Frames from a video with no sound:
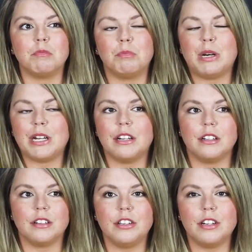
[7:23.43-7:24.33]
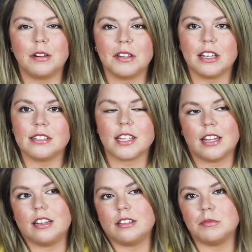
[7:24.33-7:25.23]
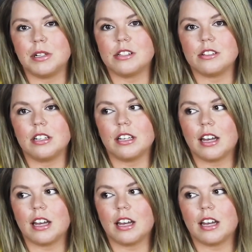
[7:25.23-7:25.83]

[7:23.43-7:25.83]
But you know, with anxiety and depression, you